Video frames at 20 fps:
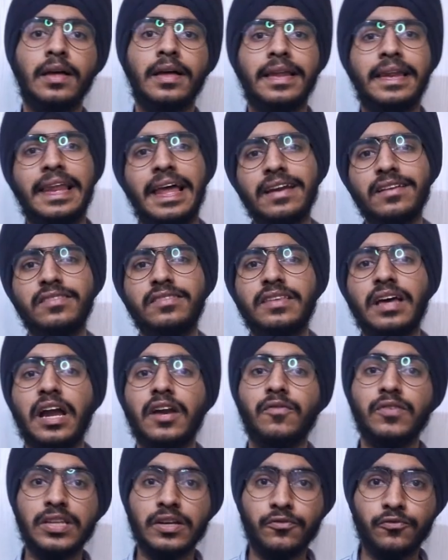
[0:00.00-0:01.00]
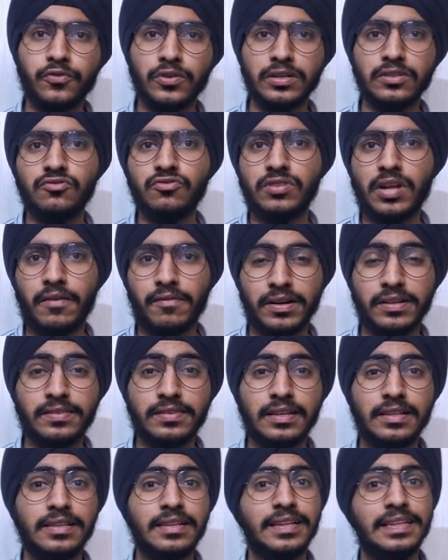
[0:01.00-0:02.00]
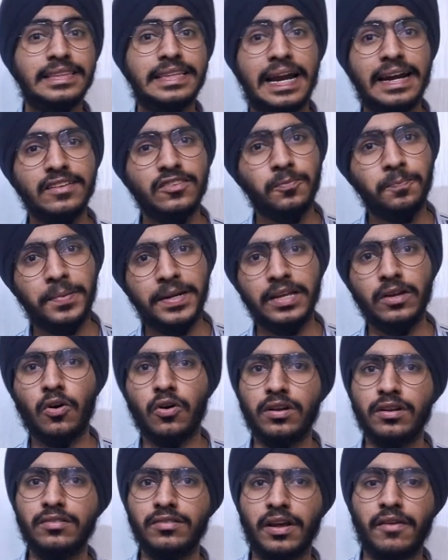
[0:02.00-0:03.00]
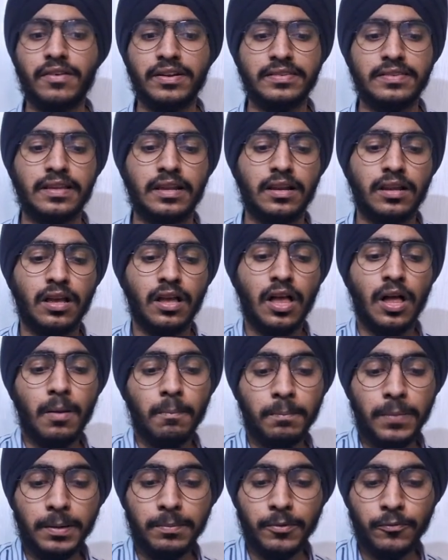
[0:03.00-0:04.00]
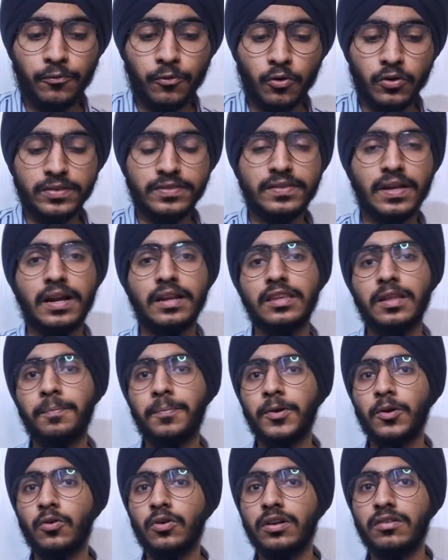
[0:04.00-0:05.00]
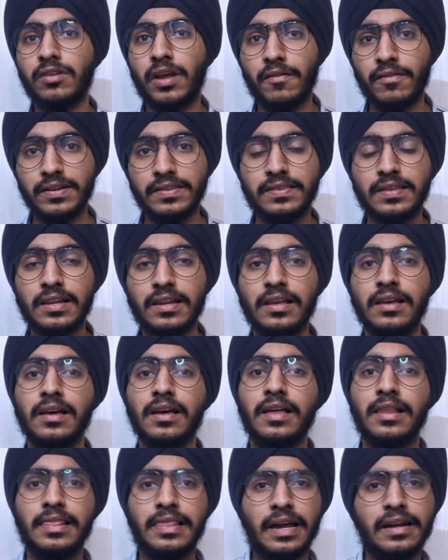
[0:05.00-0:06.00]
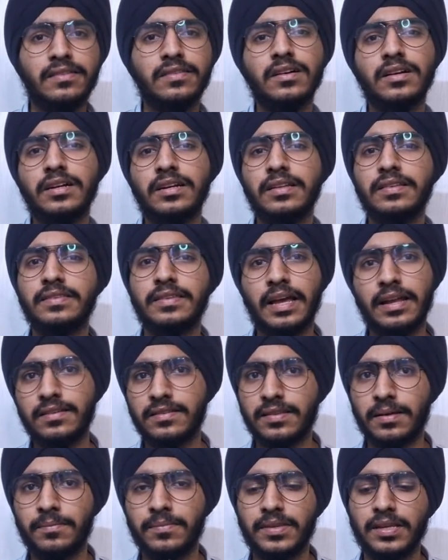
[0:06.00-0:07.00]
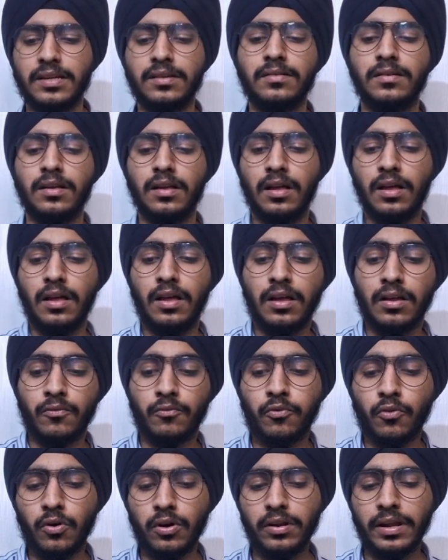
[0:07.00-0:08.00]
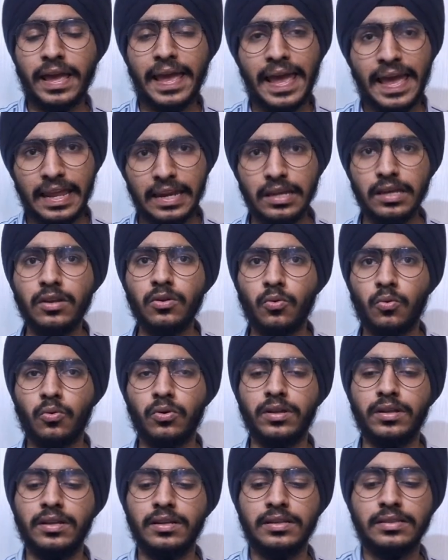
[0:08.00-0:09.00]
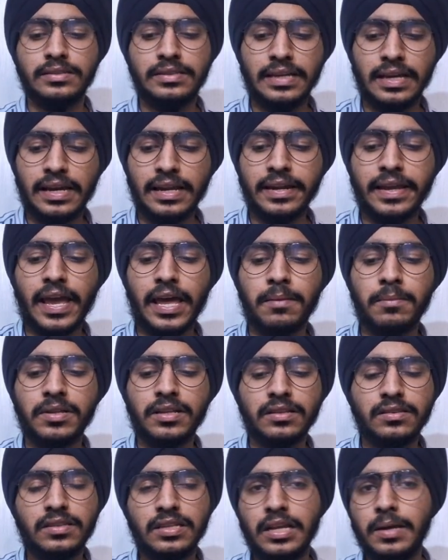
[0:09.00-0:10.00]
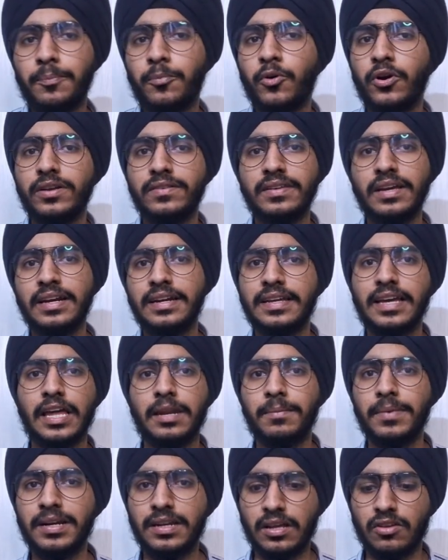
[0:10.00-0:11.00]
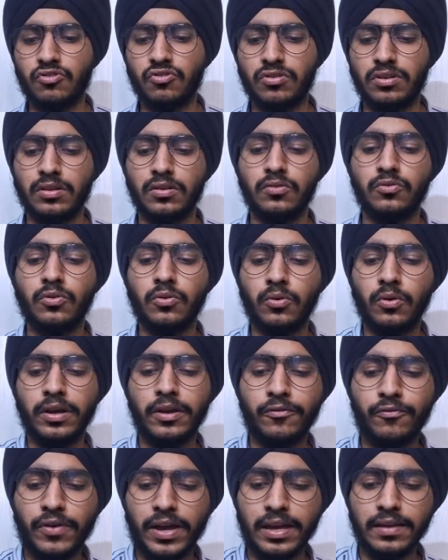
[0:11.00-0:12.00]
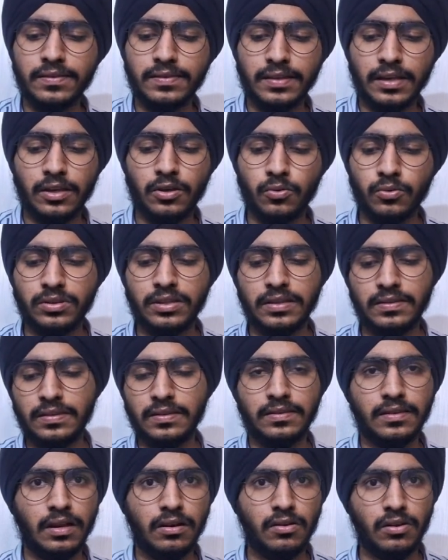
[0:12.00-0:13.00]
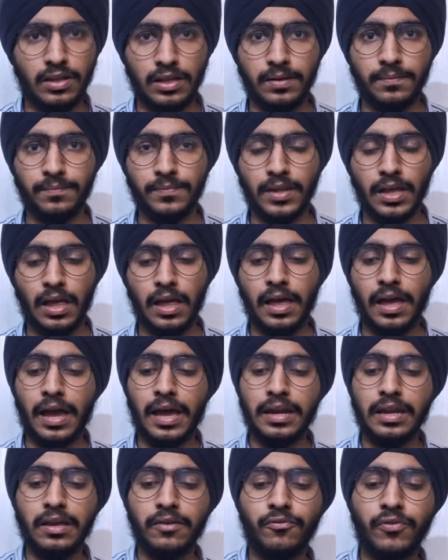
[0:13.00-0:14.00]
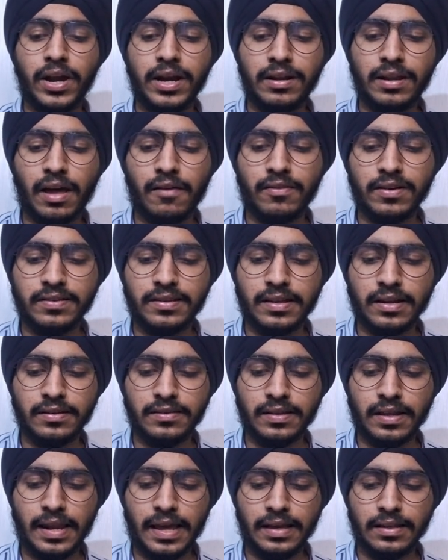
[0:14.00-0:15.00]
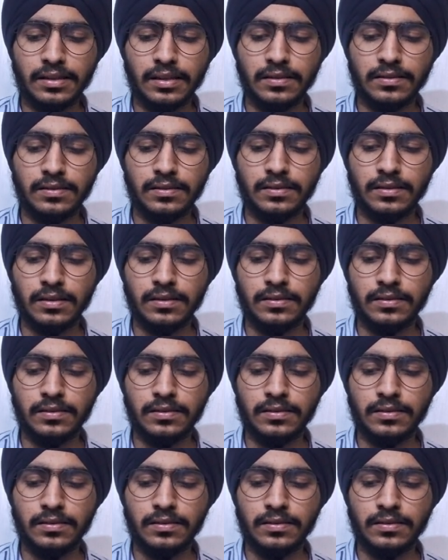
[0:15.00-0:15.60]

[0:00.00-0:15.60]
Let's start with the first traversal, that is PreOrder Traversal. But before starting the PreOrder Traversal, let's understand something. For any node, there can be the 3 points it can be touched. So if I say you this is a tree, and if I traverse, let's say like this.